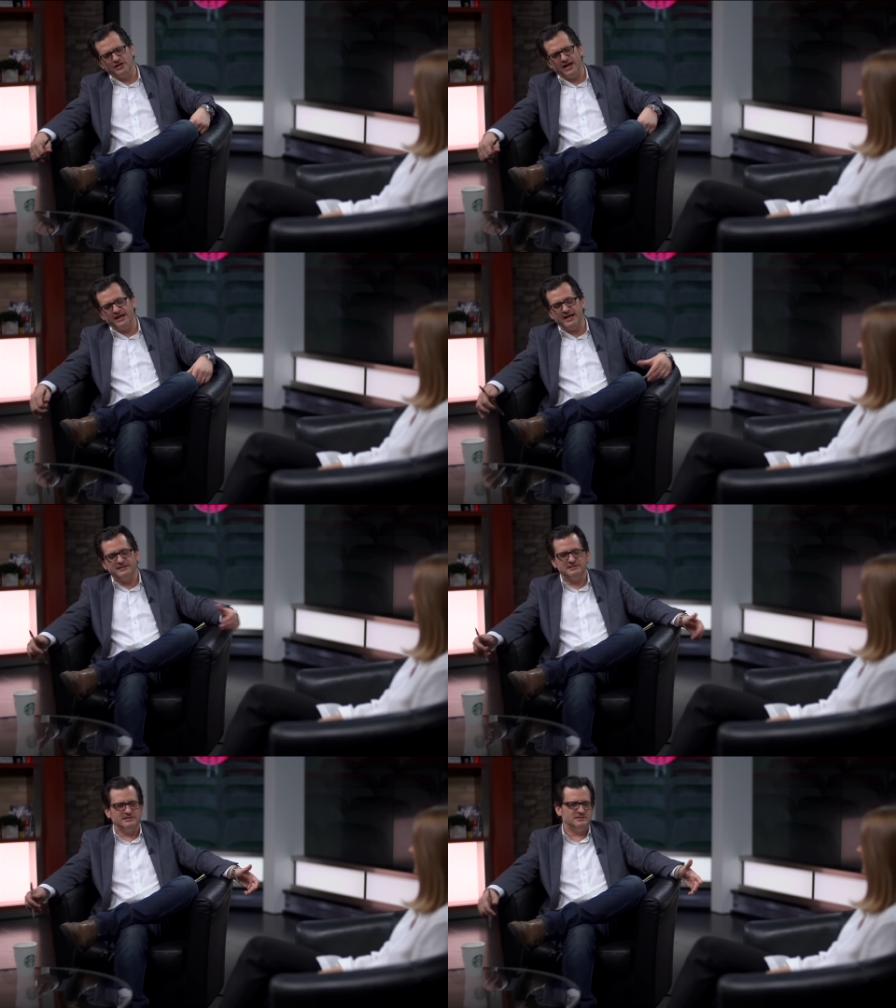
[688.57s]
and
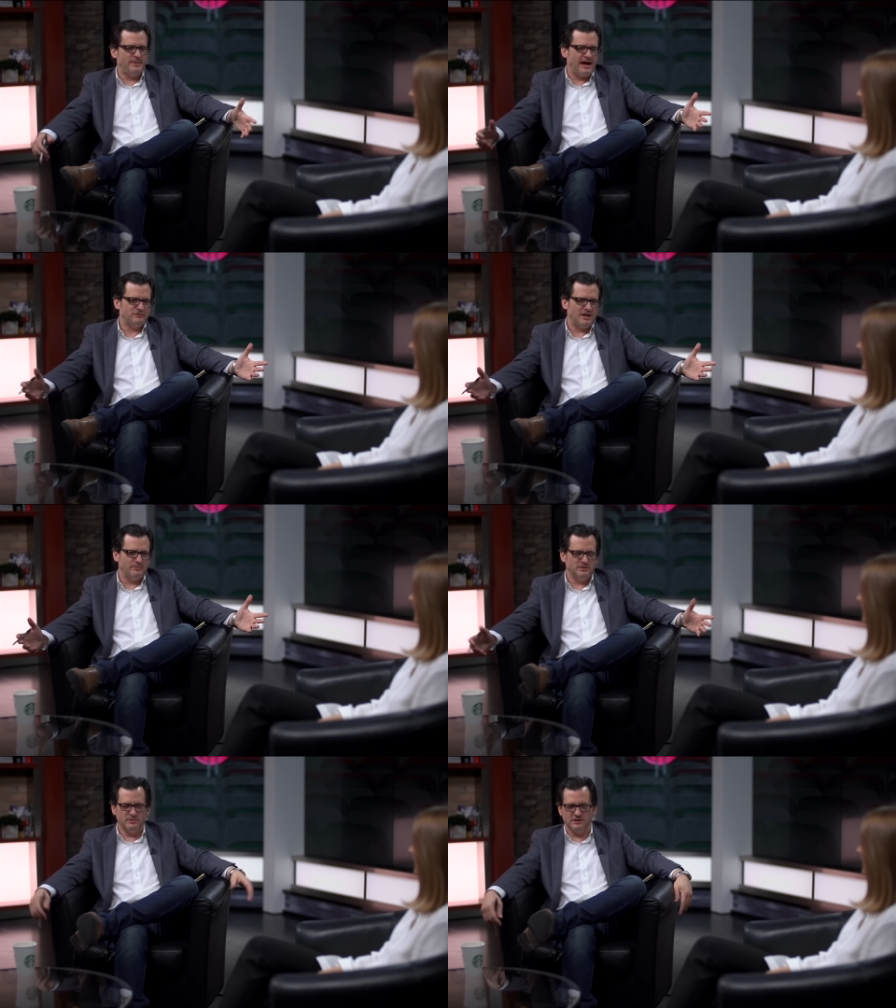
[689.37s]
against this
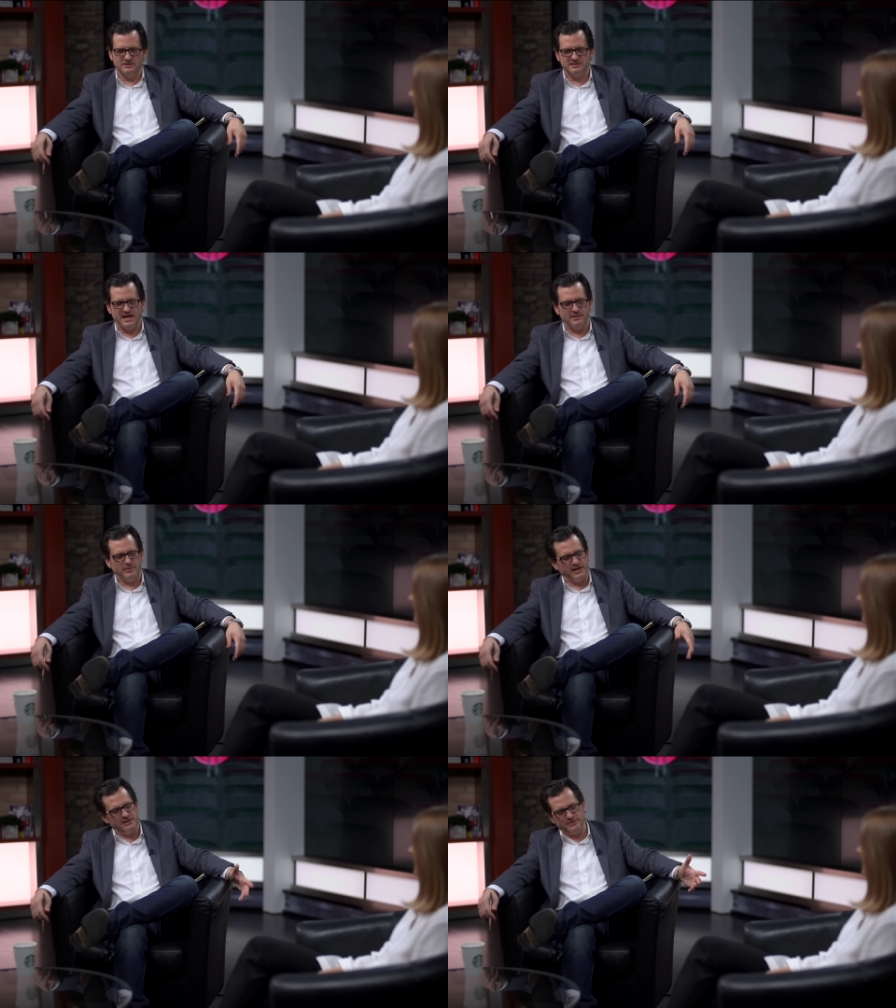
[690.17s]
backdrop in the middle of this campaign,